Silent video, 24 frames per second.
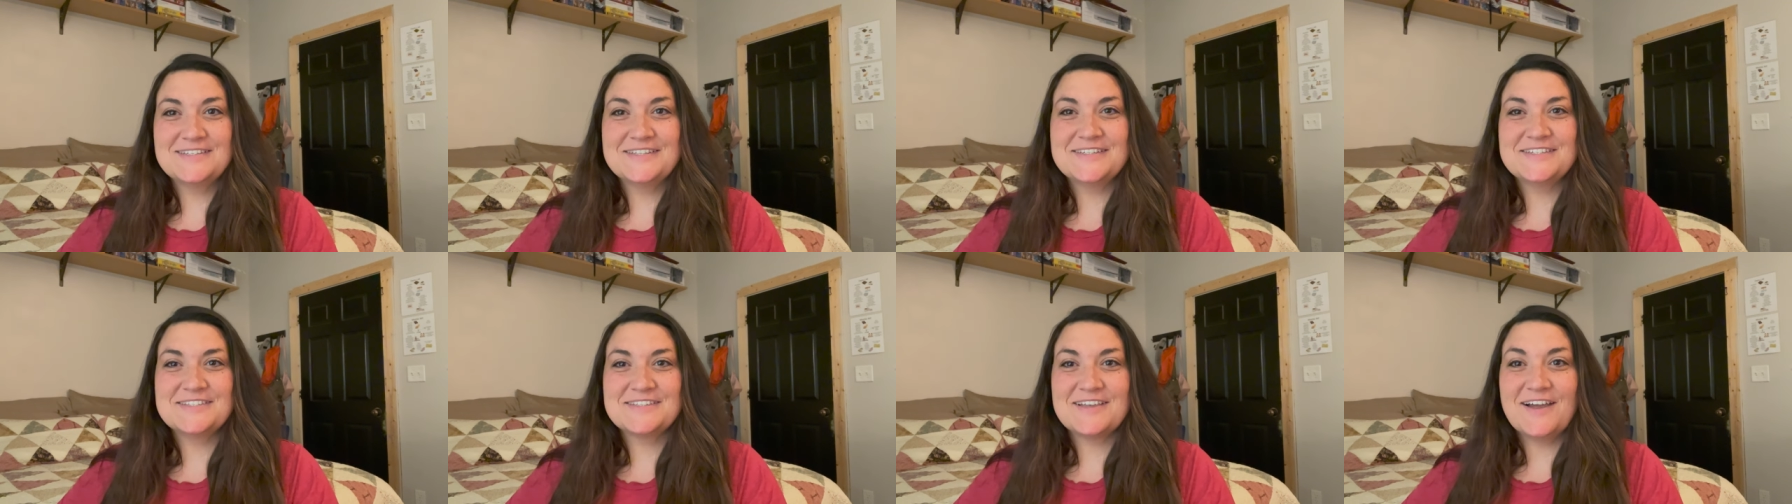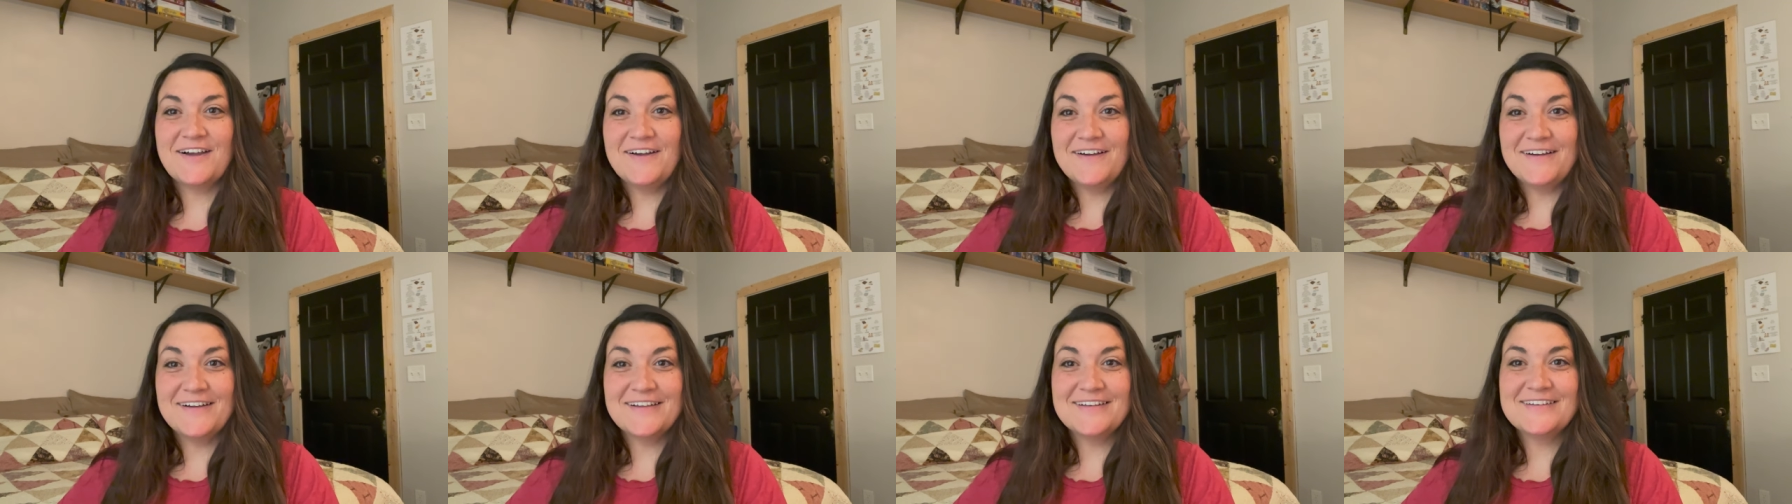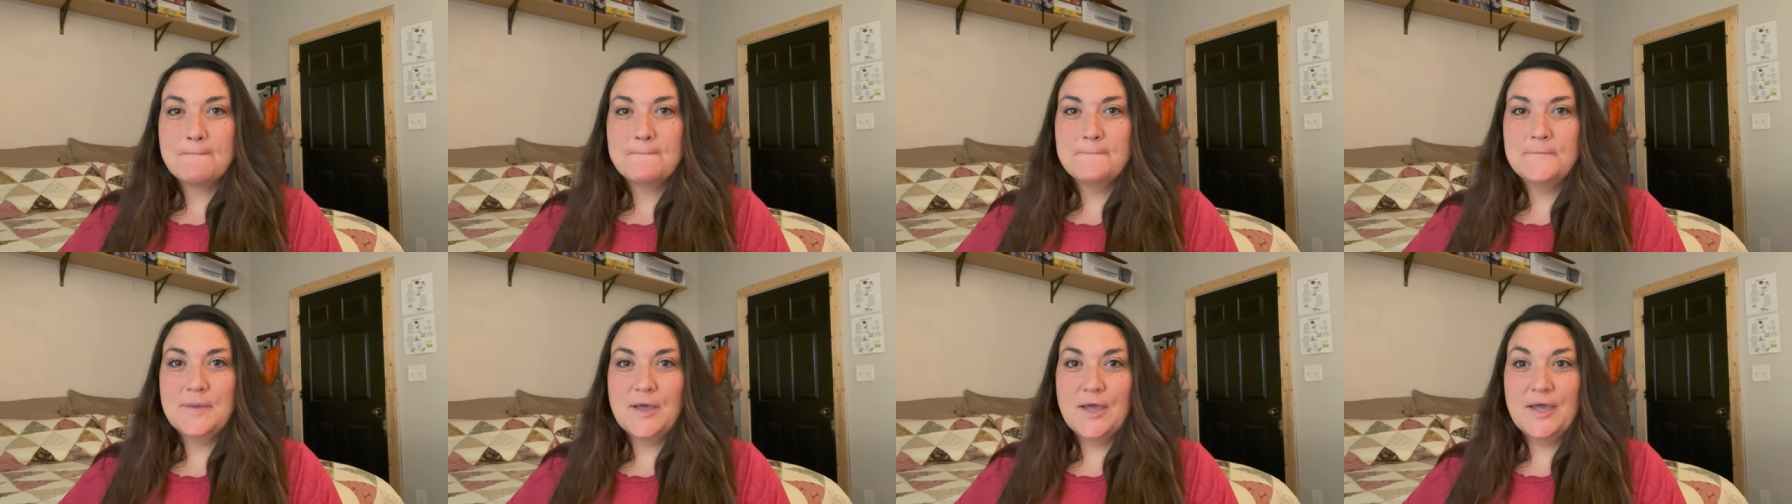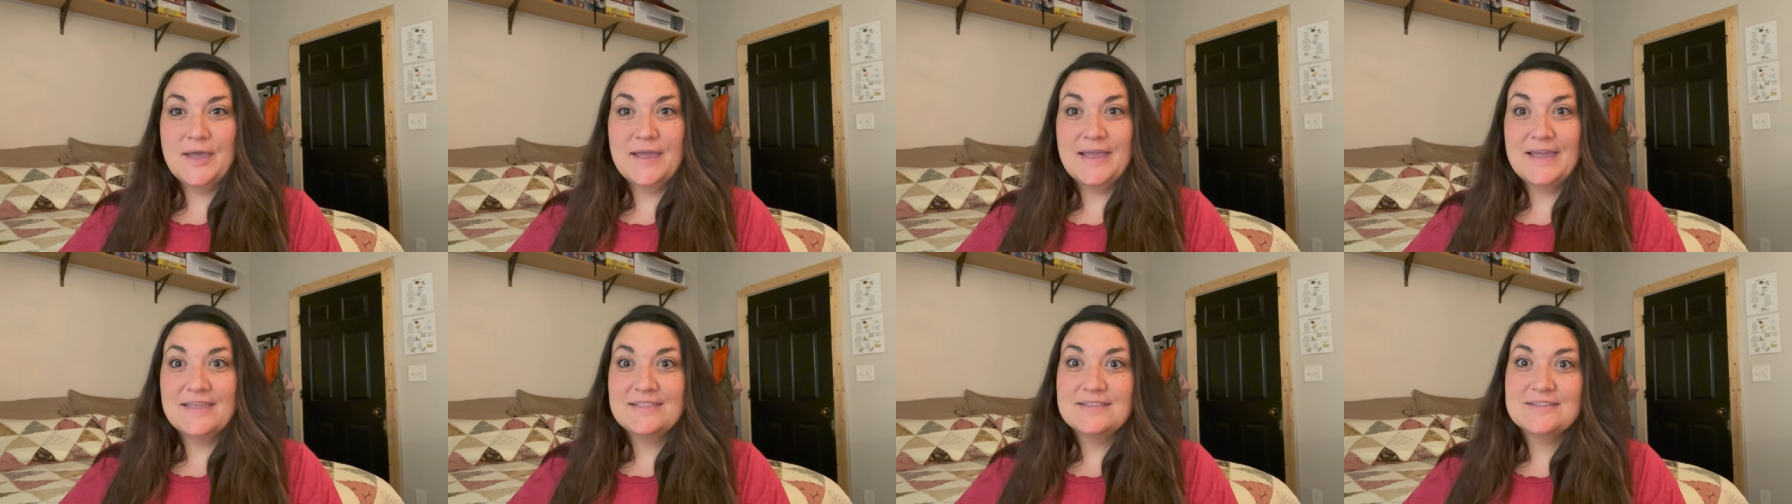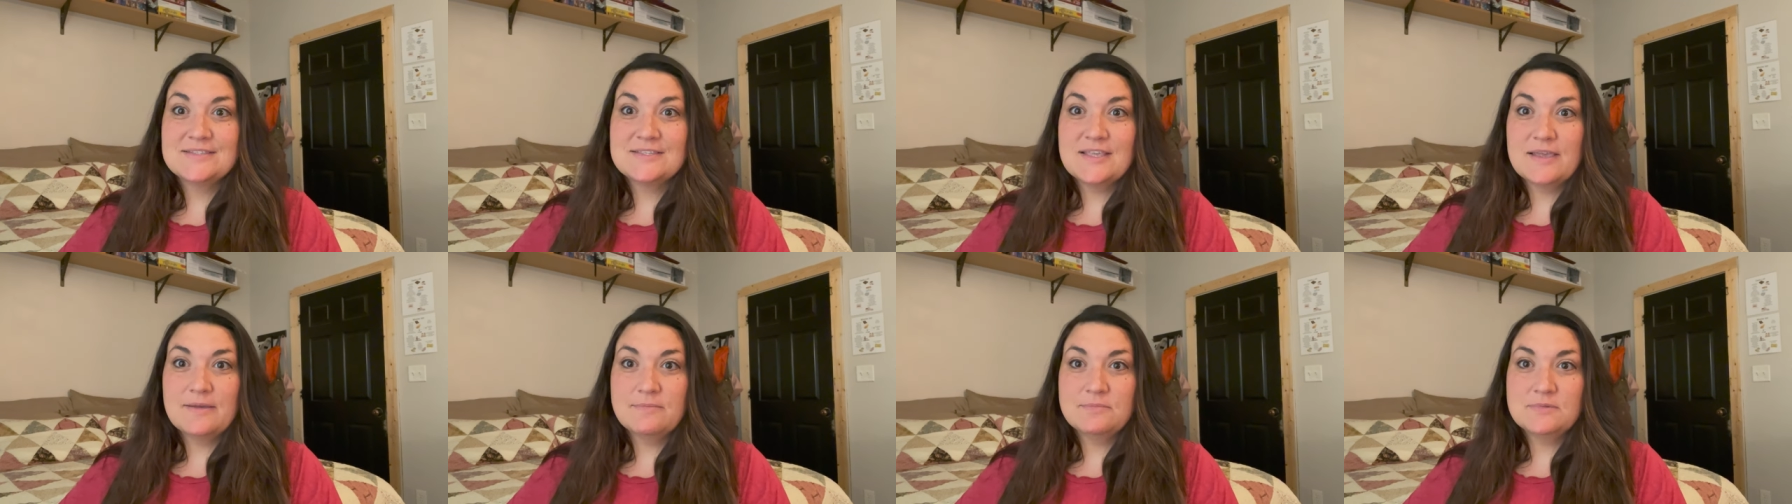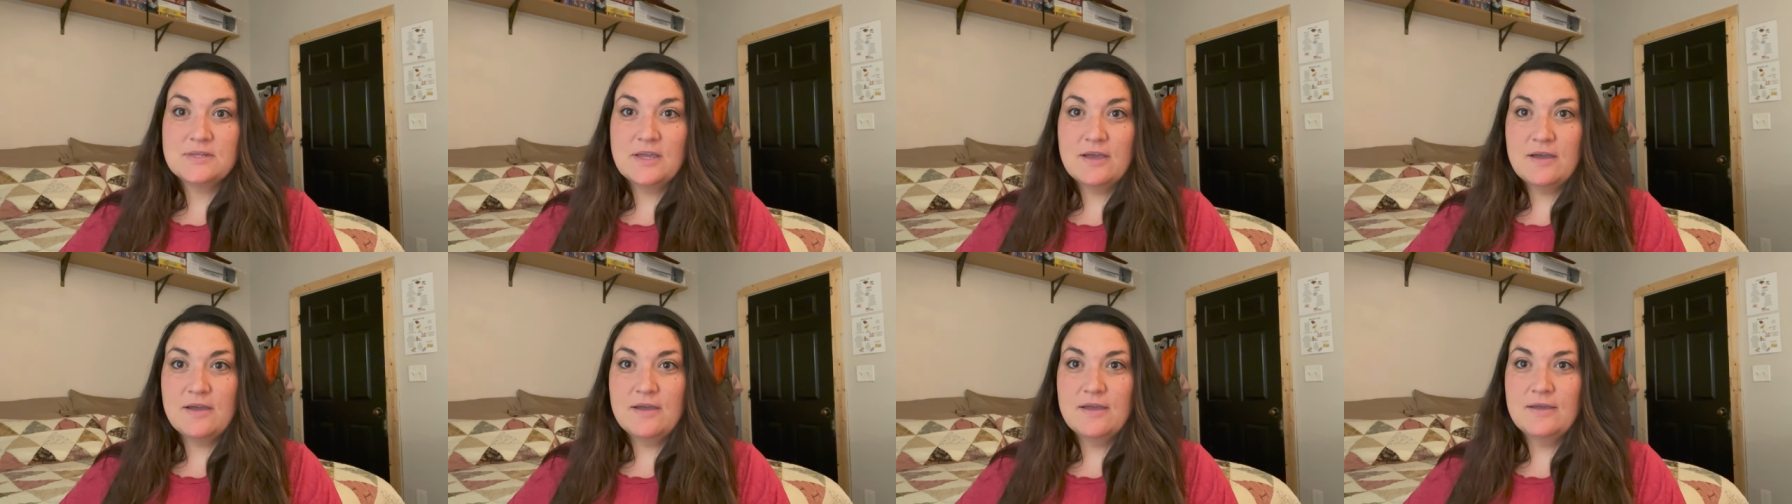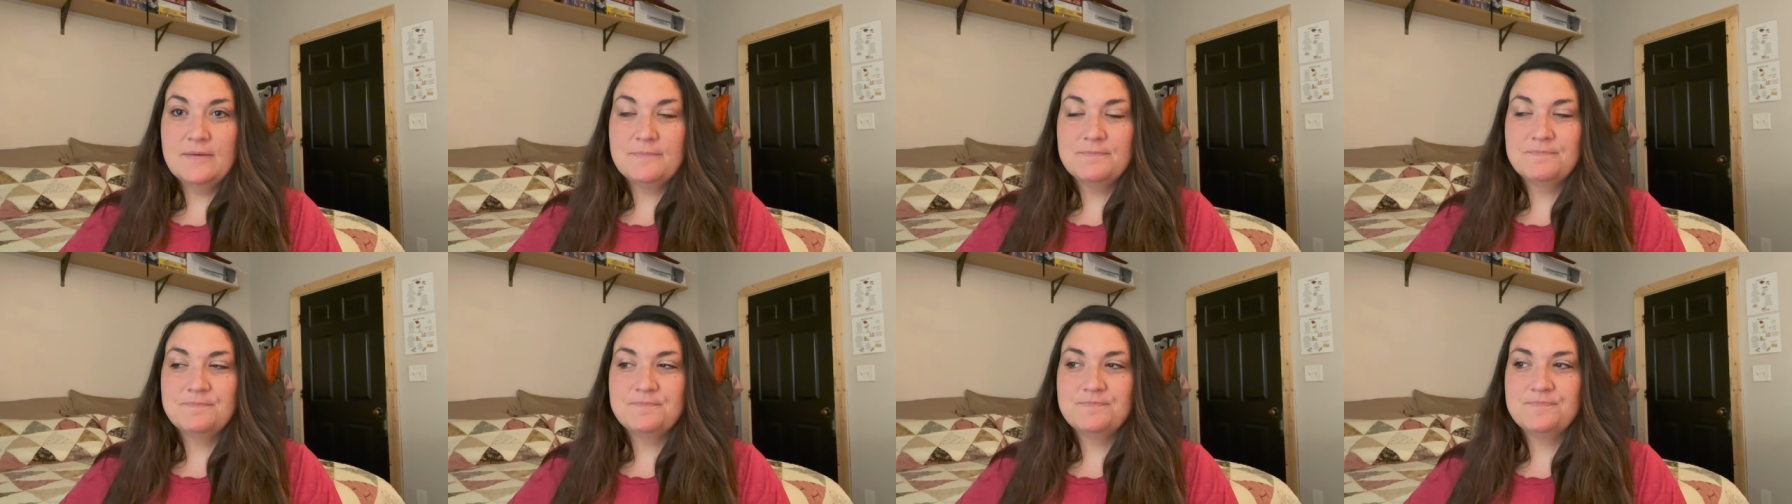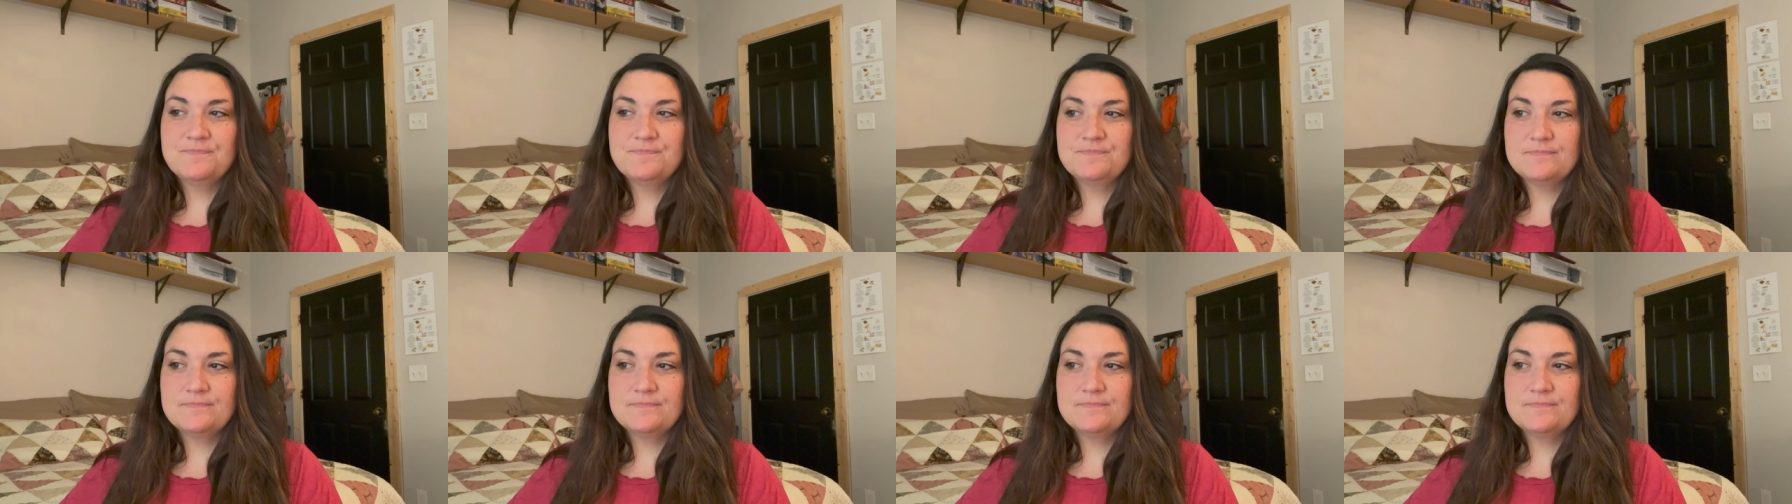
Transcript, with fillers: he's God, but at the same time,